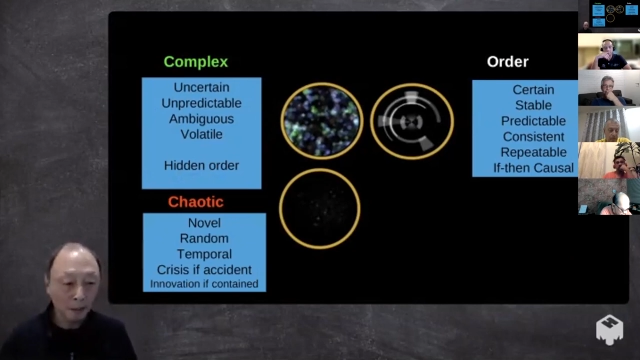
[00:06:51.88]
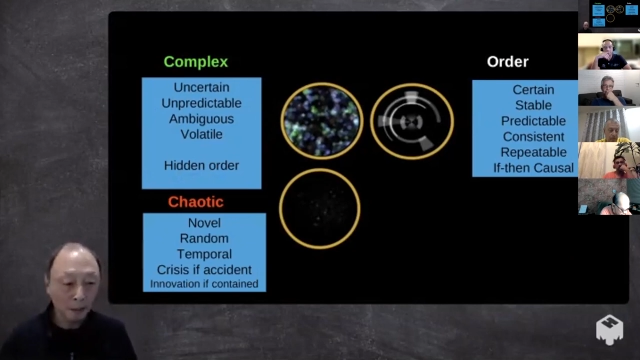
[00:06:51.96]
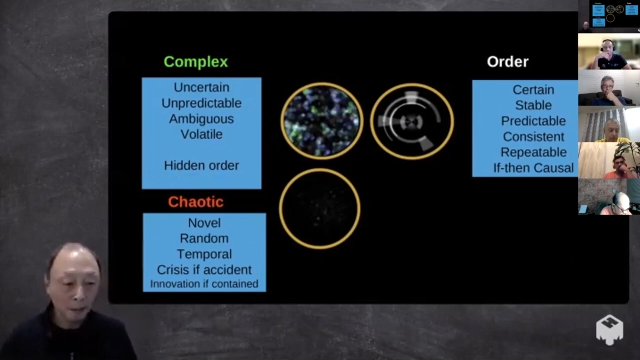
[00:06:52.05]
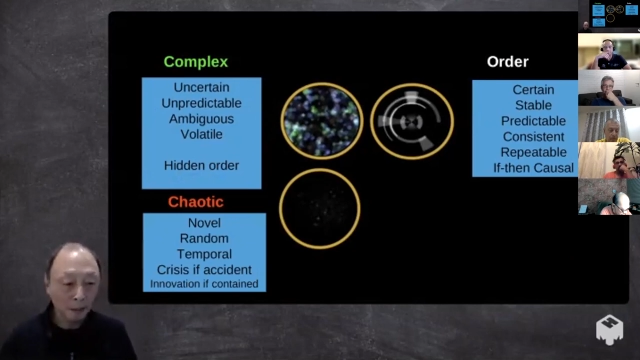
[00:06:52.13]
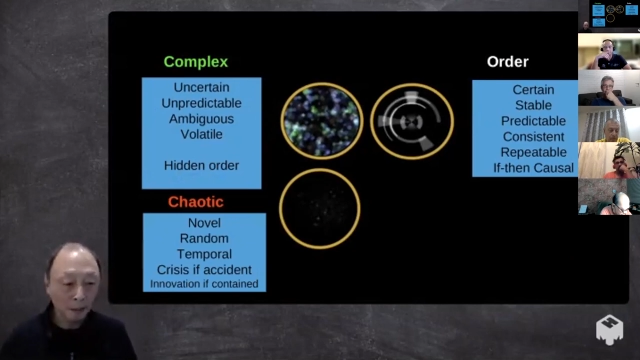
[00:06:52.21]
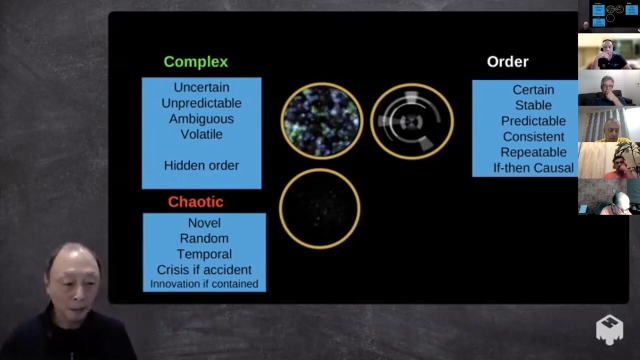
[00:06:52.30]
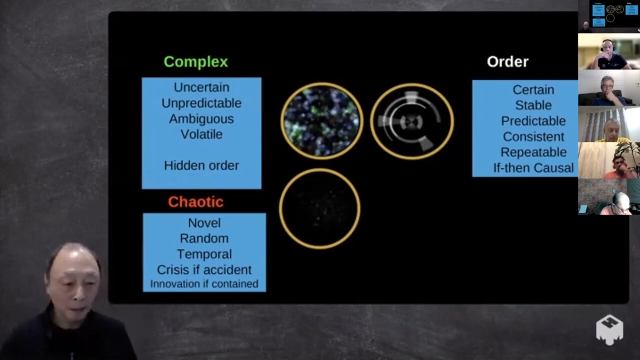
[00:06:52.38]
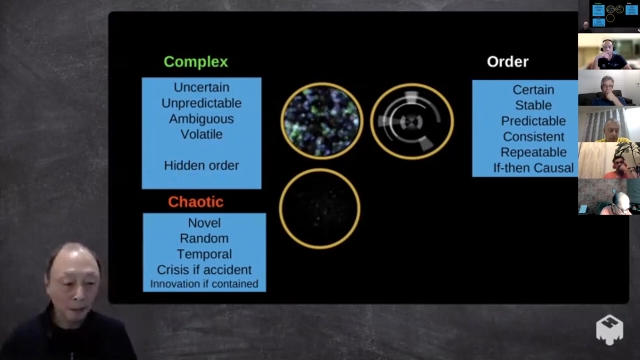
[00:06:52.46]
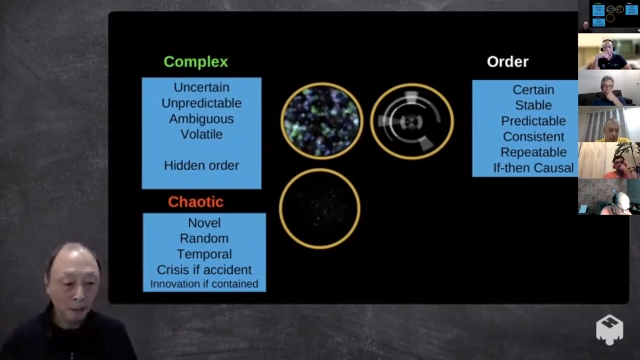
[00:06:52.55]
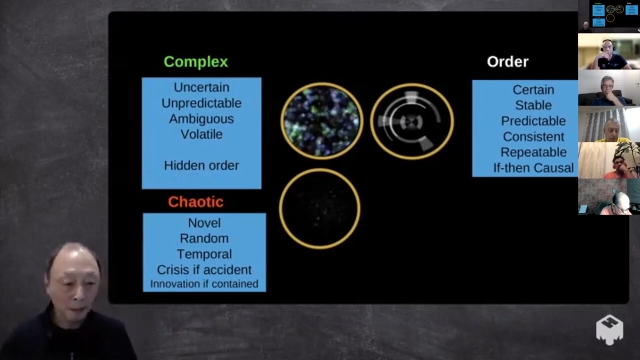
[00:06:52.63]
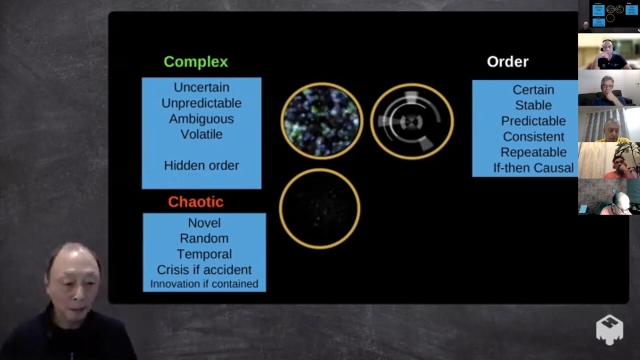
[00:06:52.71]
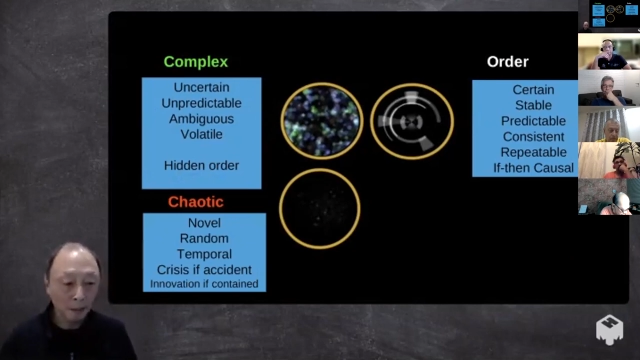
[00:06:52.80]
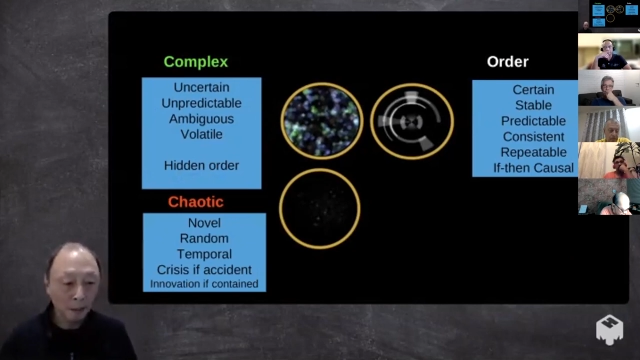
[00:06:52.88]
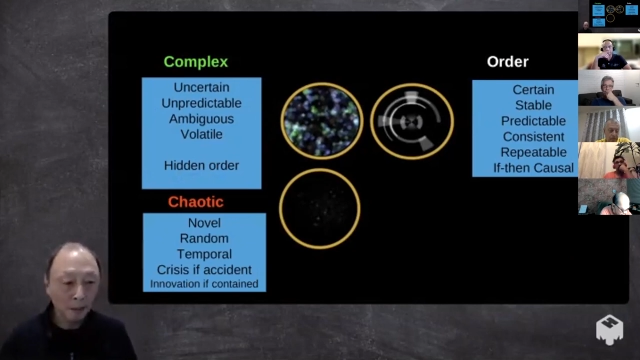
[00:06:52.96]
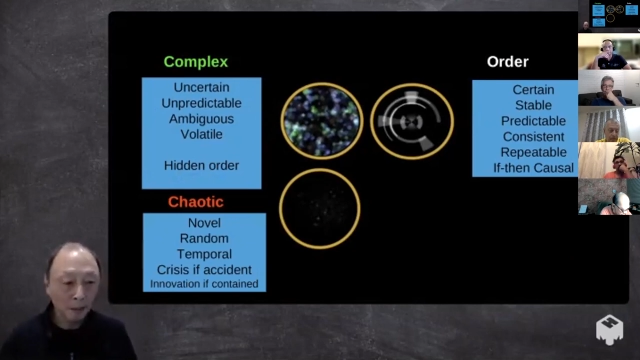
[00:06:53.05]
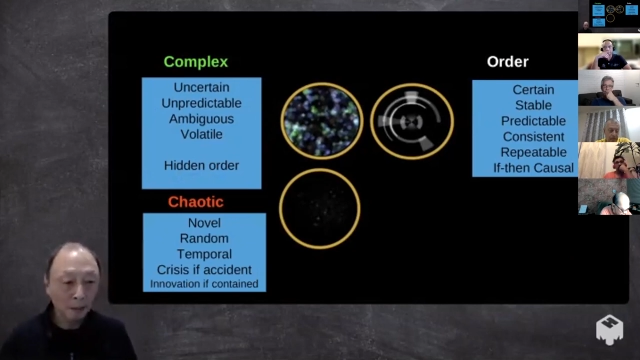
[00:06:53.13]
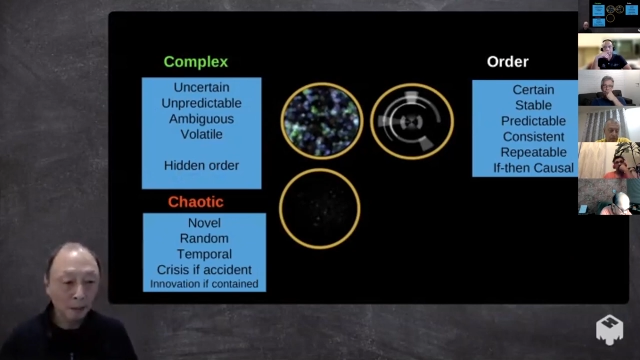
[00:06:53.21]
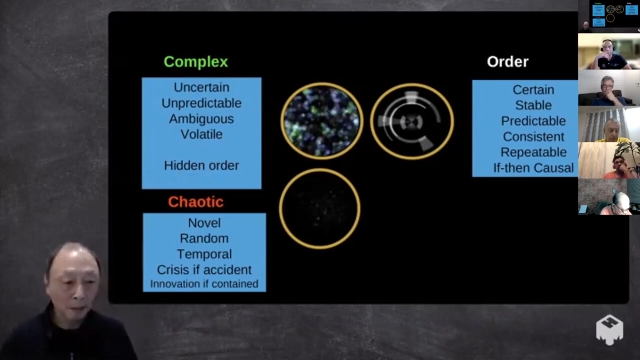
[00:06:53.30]

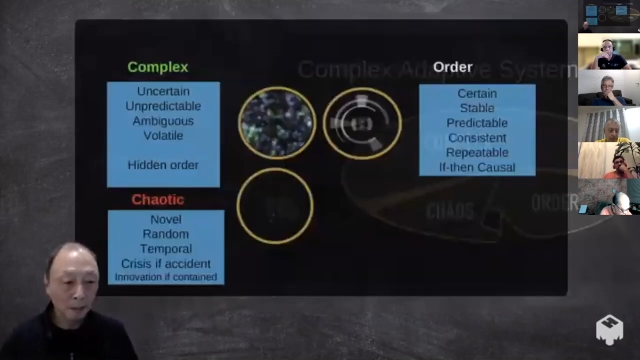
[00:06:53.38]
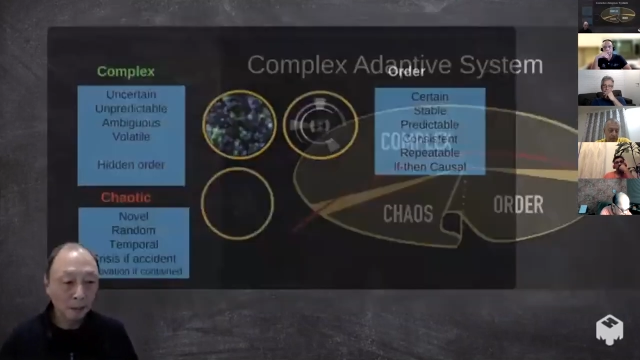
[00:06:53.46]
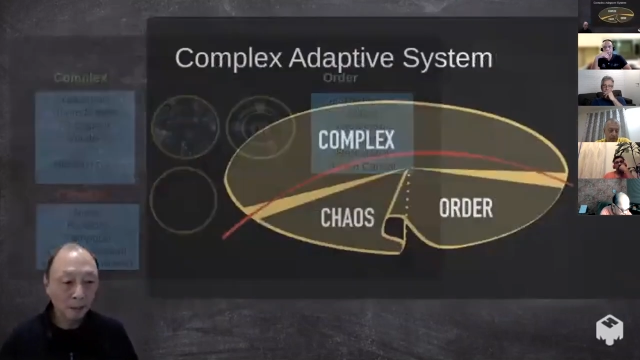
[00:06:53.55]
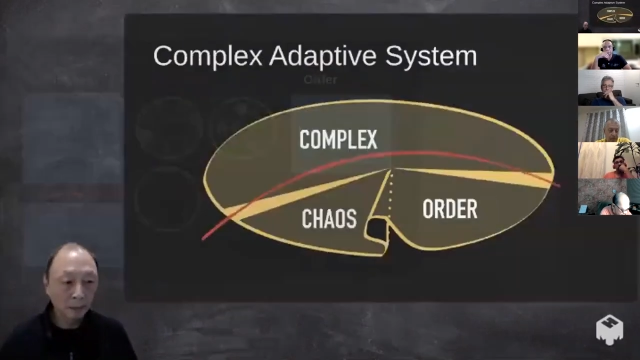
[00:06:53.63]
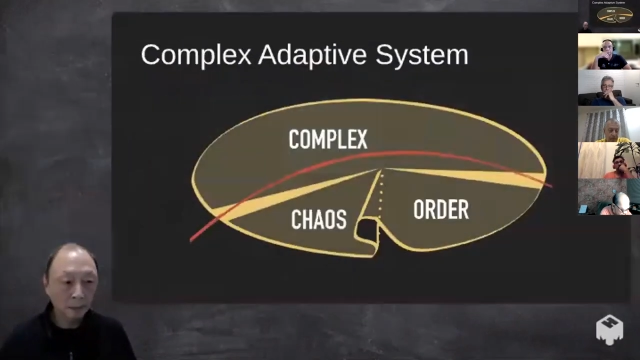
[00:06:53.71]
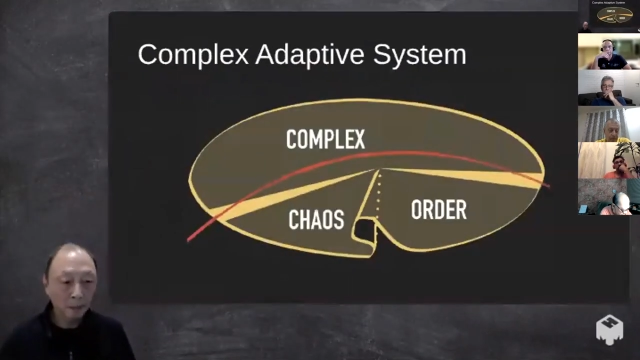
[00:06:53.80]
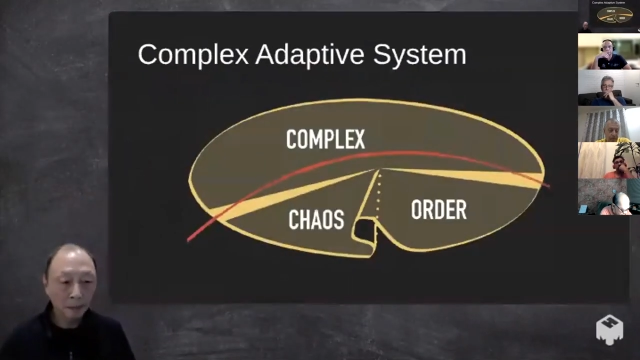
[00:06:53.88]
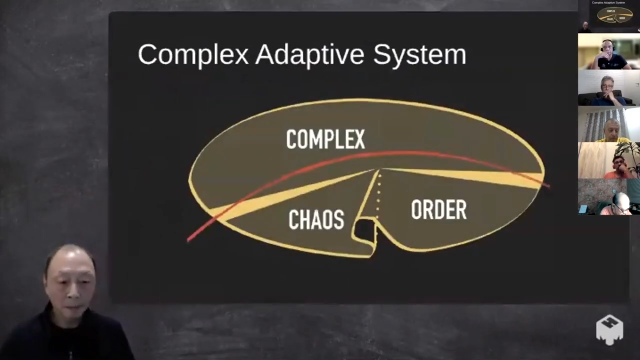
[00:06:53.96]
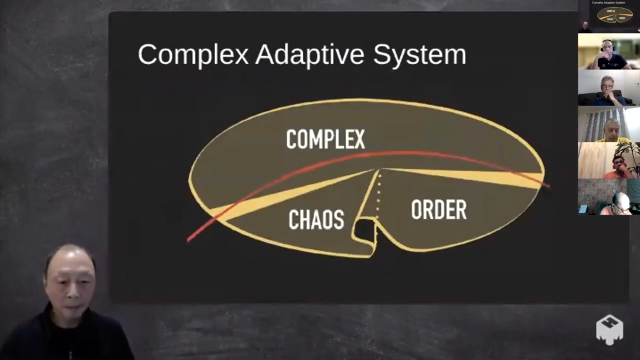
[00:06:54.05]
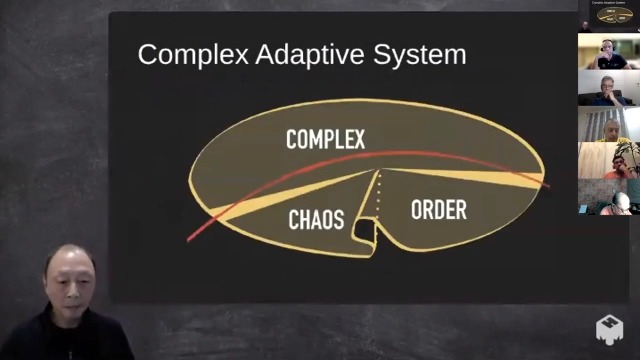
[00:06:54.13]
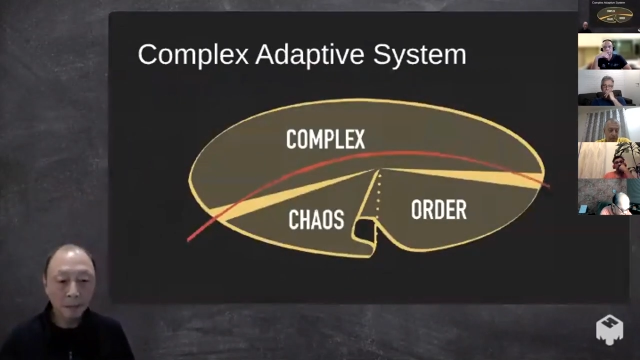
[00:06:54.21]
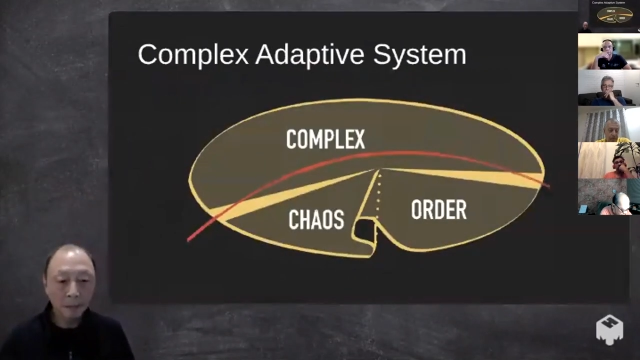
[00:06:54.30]
Nobody speaks.